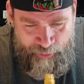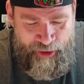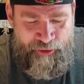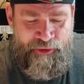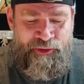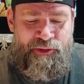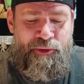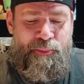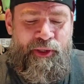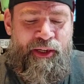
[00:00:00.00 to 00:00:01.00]
tomato
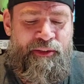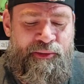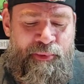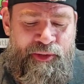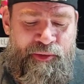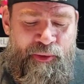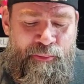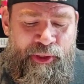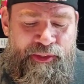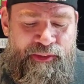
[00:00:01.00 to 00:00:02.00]
soup kind of smell to
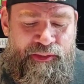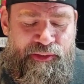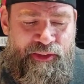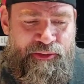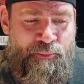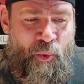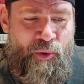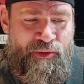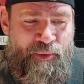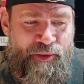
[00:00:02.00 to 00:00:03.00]
it, but it's there's
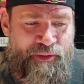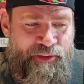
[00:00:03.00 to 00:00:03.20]
more to it.